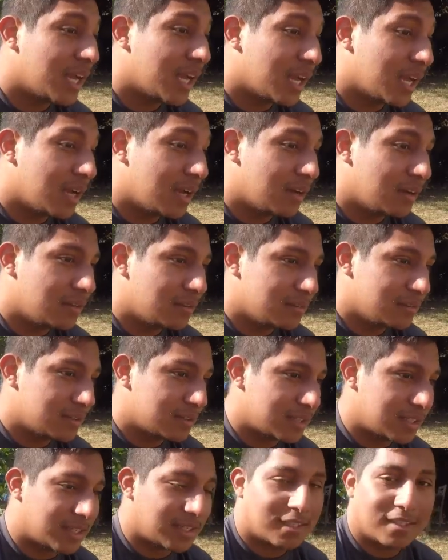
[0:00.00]
I
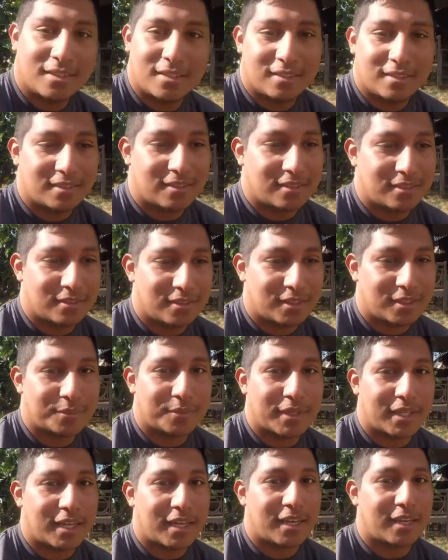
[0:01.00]
said, uh, that's
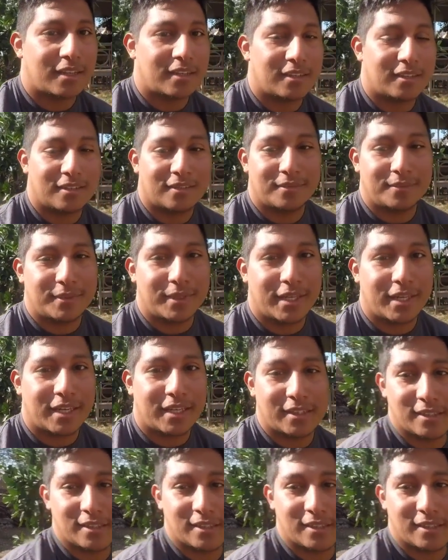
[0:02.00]
my cat. But yeah,